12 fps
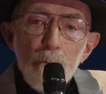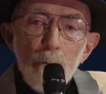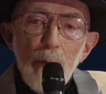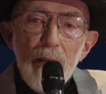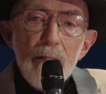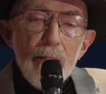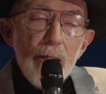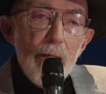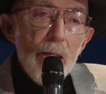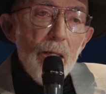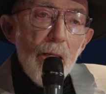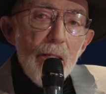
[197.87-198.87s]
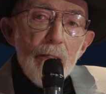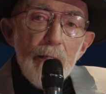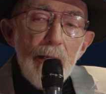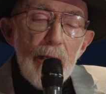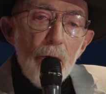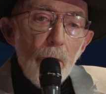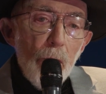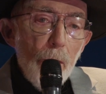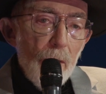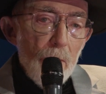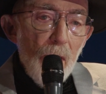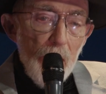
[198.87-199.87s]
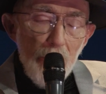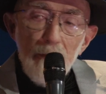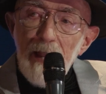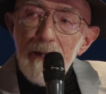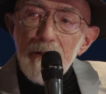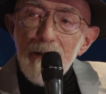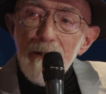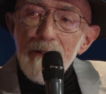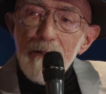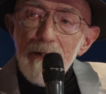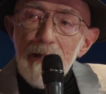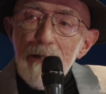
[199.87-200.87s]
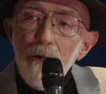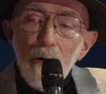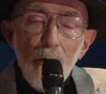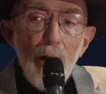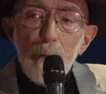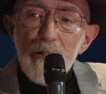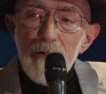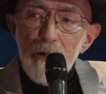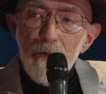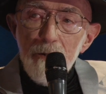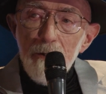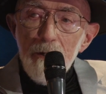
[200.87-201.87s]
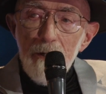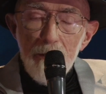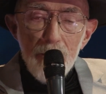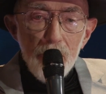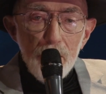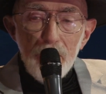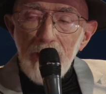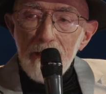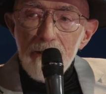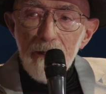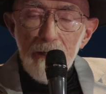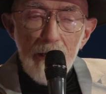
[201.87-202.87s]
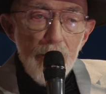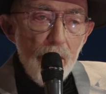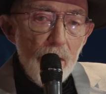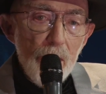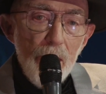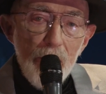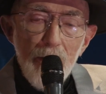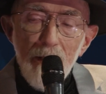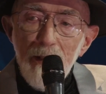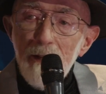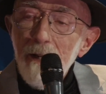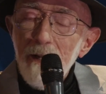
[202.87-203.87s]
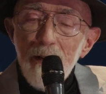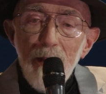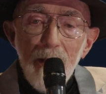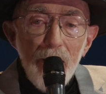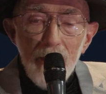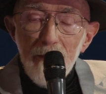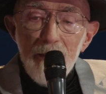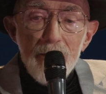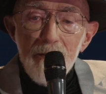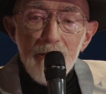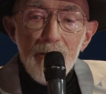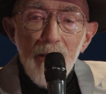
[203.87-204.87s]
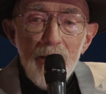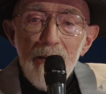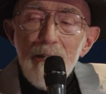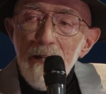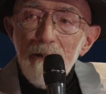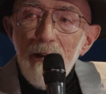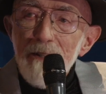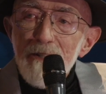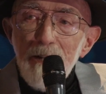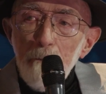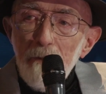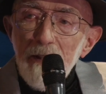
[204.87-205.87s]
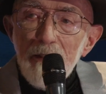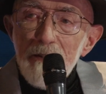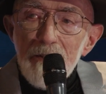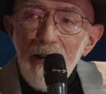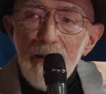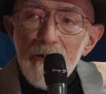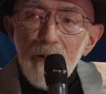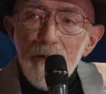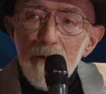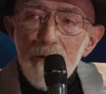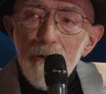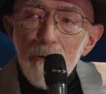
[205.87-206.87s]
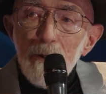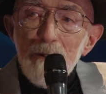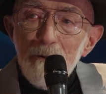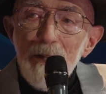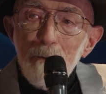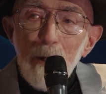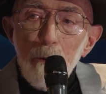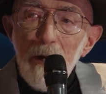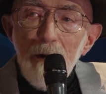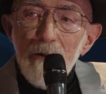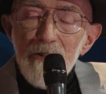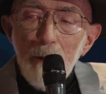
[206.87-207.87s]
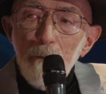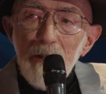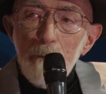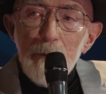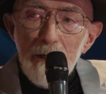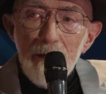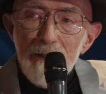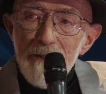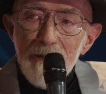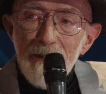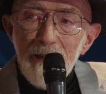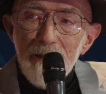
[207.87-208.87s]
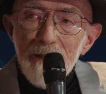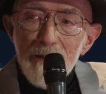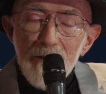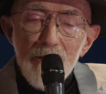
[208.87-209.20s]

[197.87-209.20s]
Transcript: But dealing with hesitancy or opposition to vaccination, this is not something that science can do. It requires something beyond science.